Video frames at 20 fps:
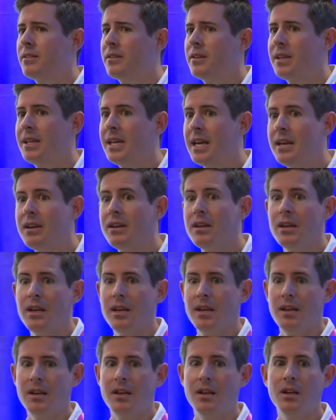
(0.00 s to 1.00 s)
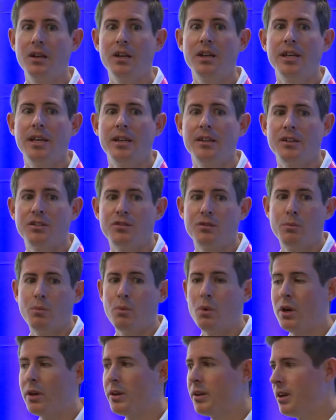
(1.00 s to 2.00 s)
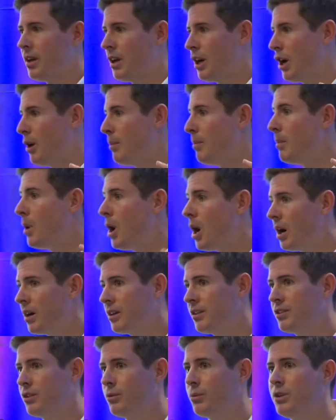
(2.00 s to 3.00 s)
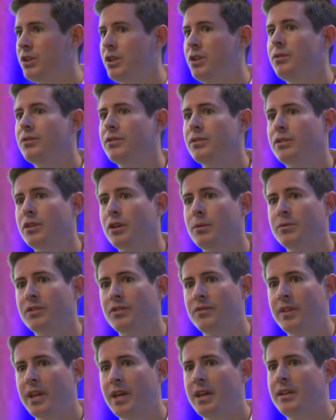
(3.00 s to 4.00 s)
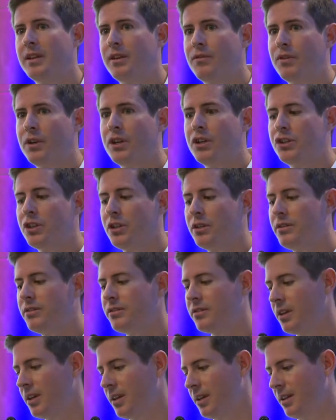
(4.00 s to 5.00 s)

And again, looking at this from what a marketer would use in terms of their definitions,